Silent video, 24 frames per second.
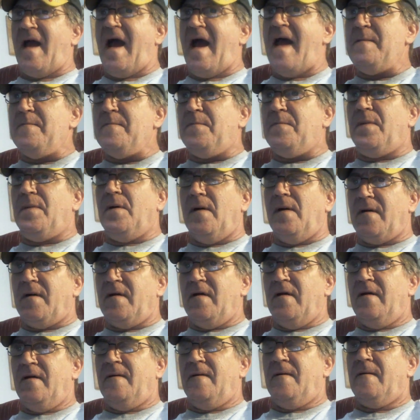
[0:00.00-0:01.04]
A
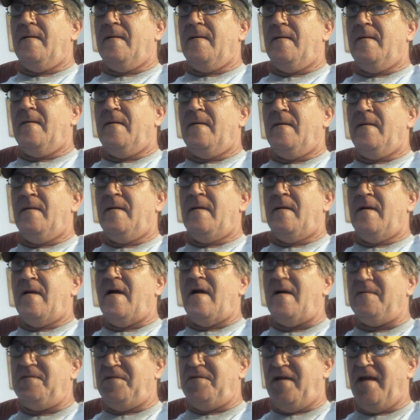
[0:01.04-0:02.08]
book
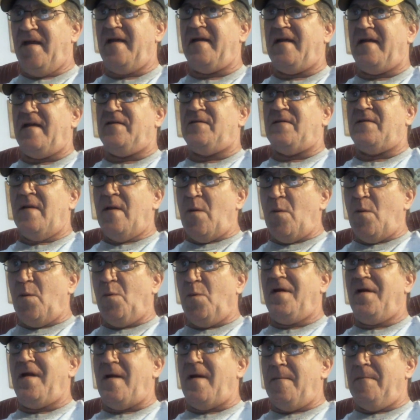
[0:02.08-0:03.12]
of tickets
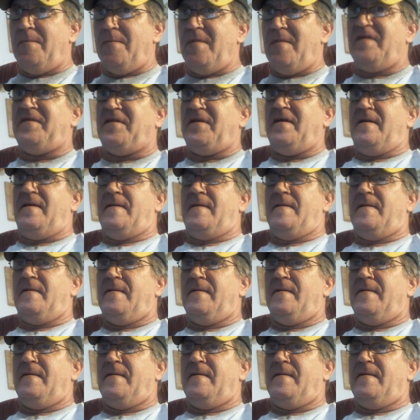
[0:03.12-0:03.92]
went up missing.